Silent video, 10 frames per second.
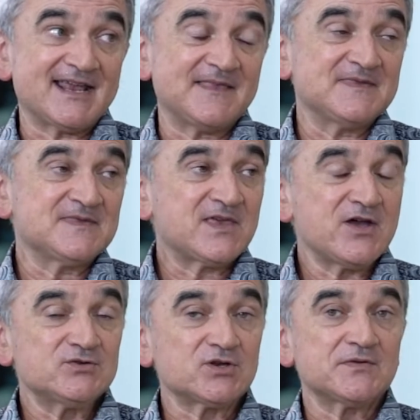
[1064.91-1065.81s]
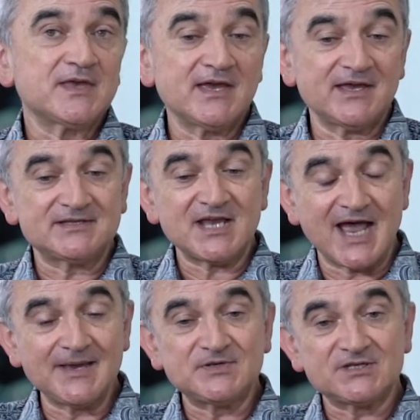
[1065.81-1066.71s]
And those are the
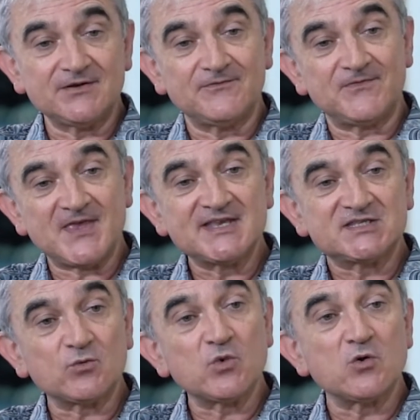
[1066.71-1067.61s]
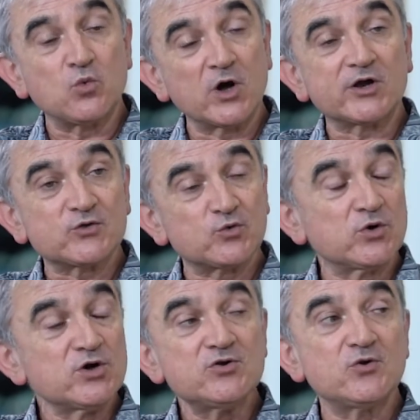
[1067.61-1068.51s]
types of things that we'll work
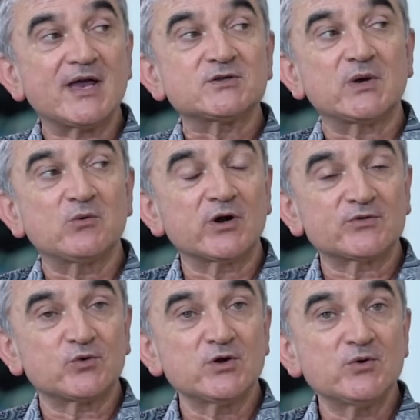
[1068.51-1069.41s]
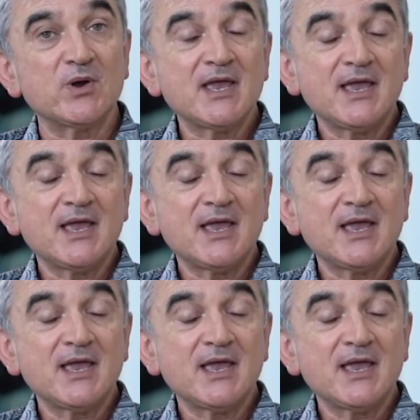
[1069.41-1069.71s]
through as we work through